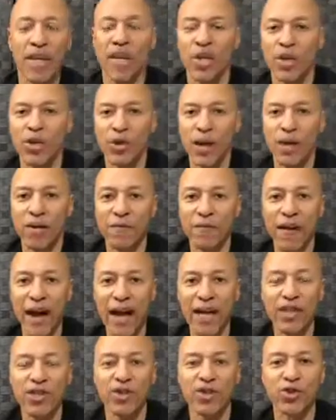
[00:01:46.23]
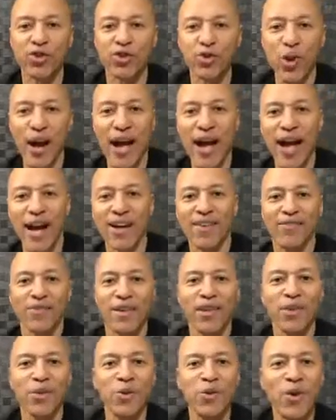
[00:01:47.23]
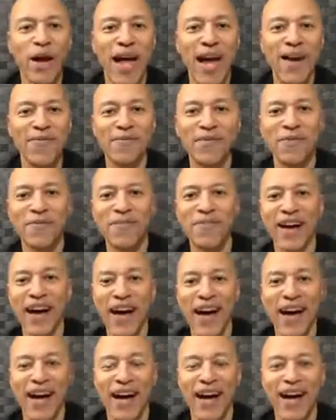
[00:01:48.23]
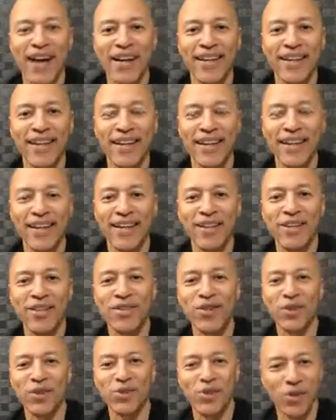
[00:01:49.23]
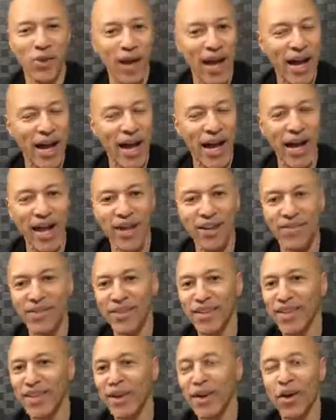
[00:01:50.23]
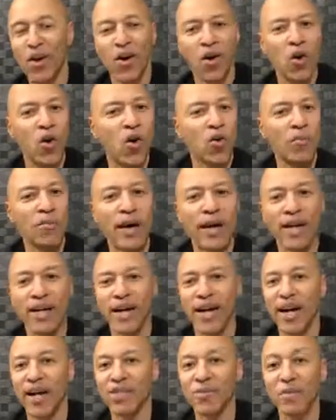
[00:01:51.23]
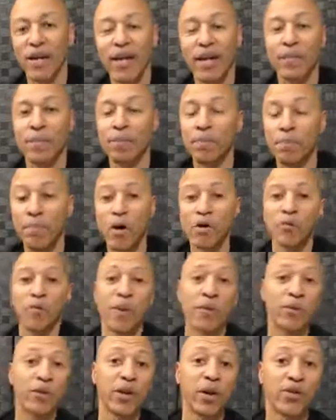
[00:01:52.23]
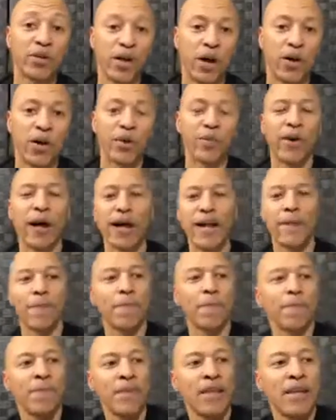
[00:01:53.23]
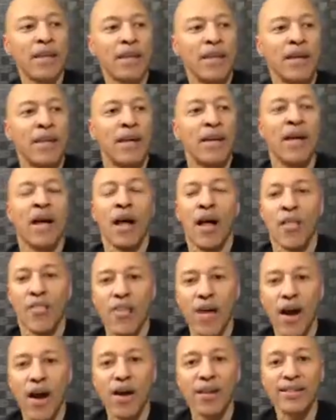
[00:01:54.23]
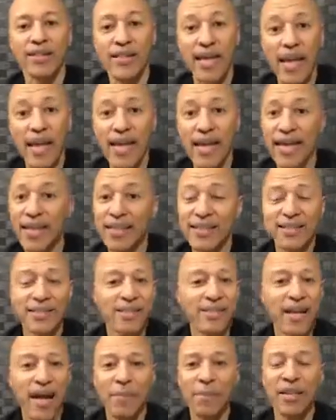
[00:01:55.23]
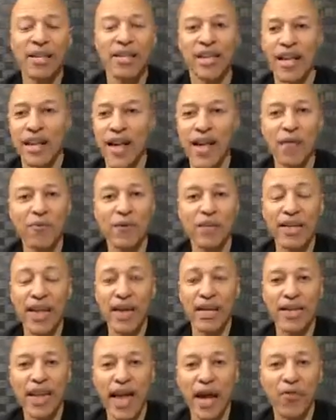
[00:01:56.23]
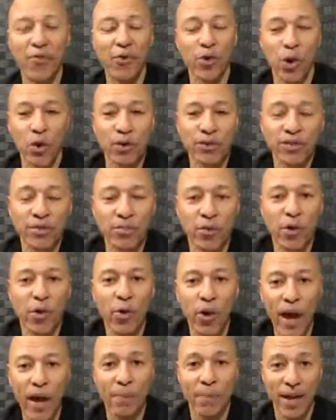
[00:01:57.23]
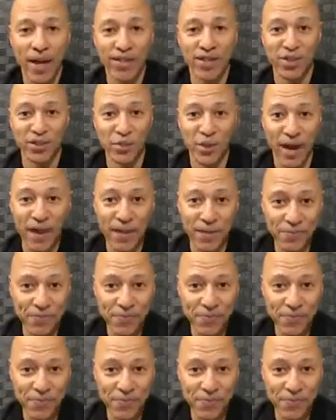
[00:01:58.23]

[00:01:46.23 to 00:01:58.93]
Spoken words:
you got to find your drive. You have to find your drive. Oh, my gosh, man. Most people don't know it, right? There are days, I mean, everyday life throws some crap at you, right?